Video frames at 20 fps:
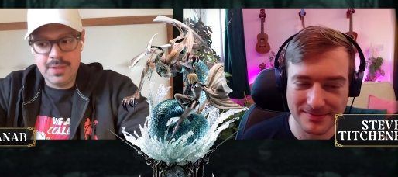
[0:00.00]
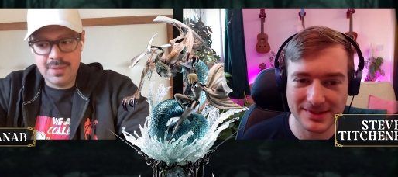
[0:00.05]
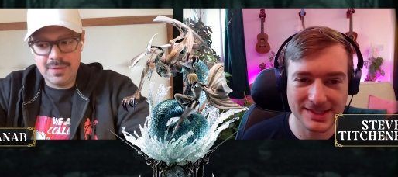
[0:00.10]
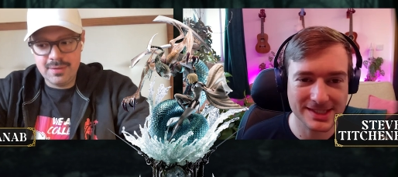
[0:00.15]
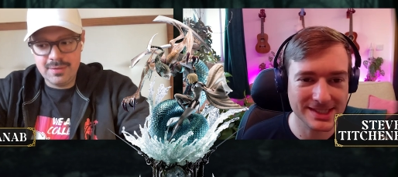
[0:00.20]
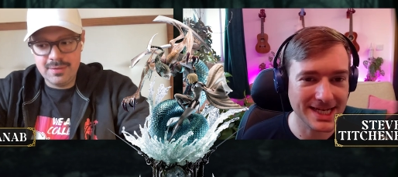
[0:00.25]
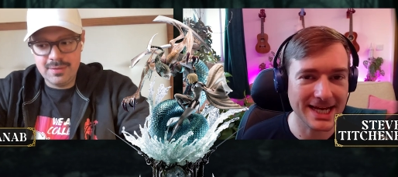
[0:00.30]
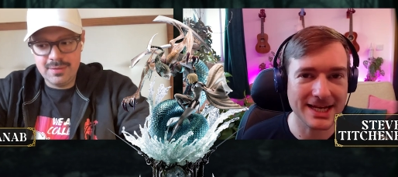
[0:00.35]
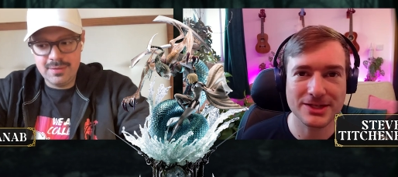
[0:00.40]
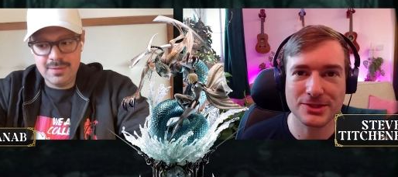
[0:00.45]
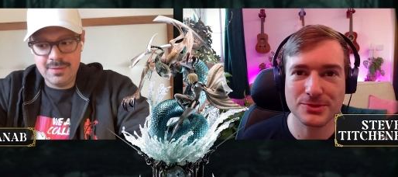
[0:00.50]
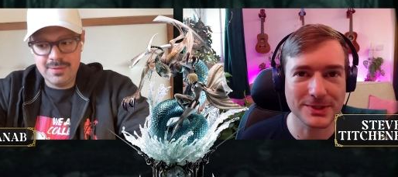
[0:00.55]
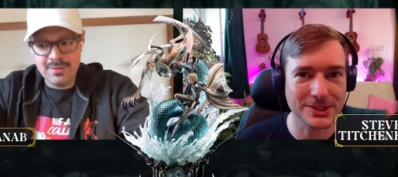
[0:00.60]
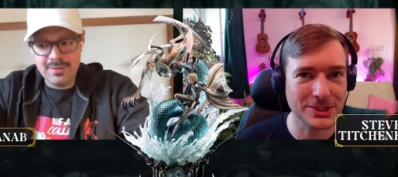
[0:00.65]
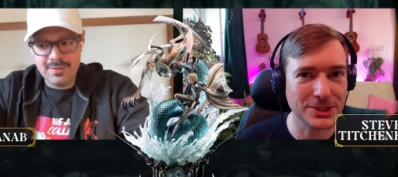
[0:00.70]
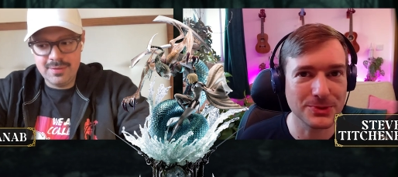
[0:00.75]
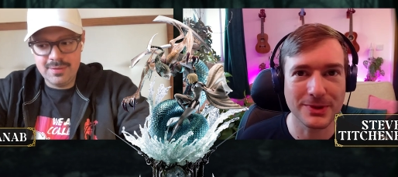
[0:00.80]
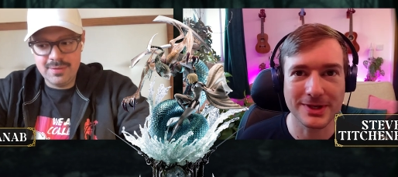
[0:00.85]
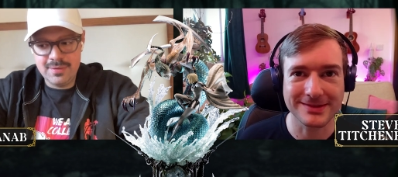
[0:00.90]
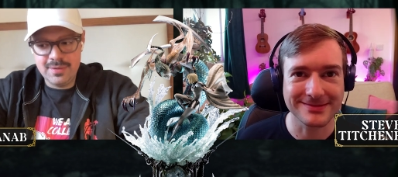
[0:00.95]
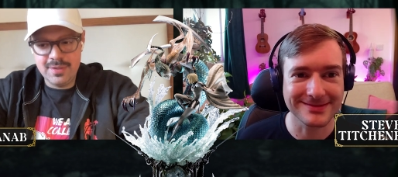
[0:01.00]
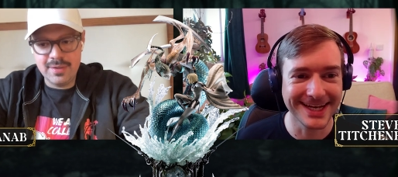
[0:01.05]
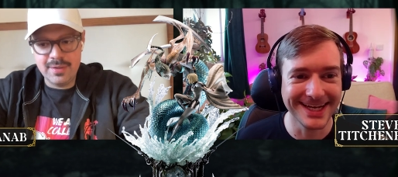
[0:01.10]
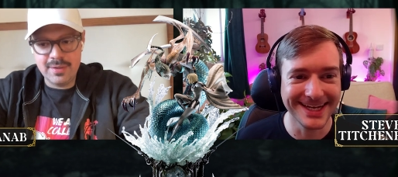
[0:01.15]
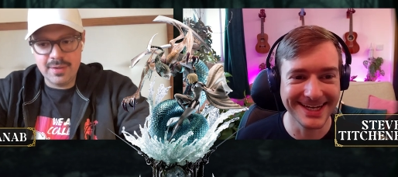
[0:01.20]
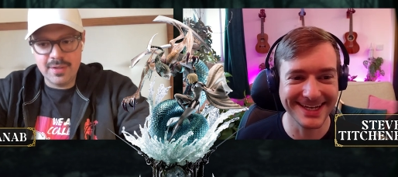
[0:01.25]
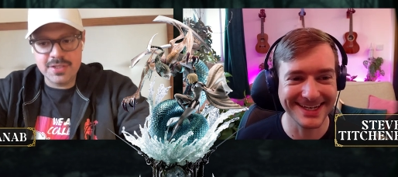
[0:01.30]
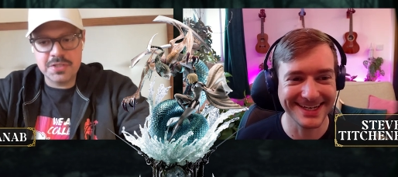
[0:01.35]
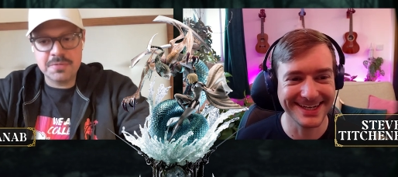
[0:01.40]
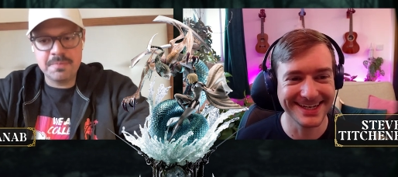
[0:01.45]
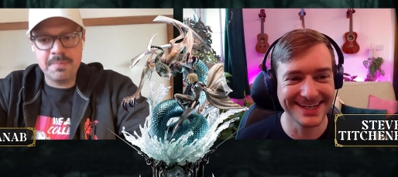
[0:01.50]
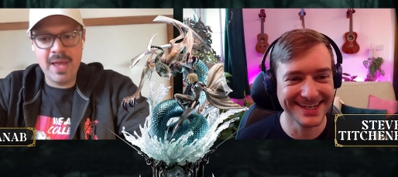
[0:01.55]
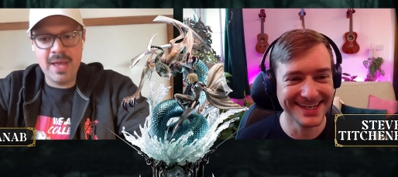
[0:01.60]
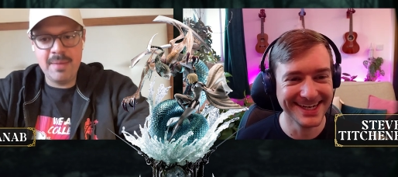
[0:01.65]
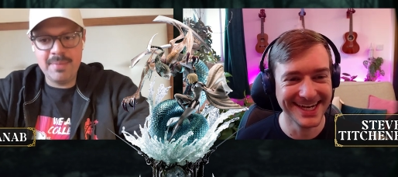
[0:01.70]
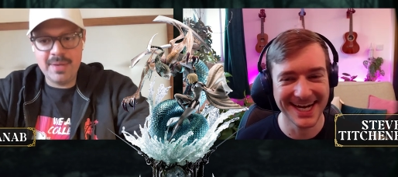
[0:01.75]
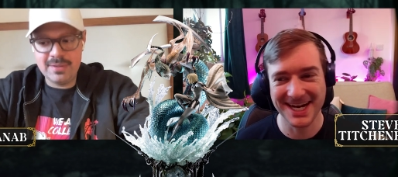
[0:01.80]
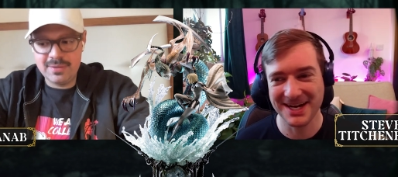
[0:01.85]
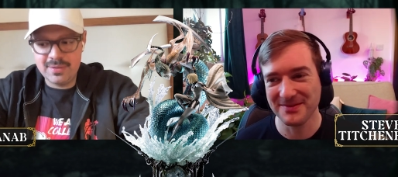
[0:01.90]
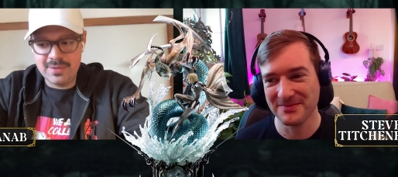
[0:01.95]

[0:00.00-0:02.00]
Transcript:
Speaker 1: yeah. tell us what you want. spam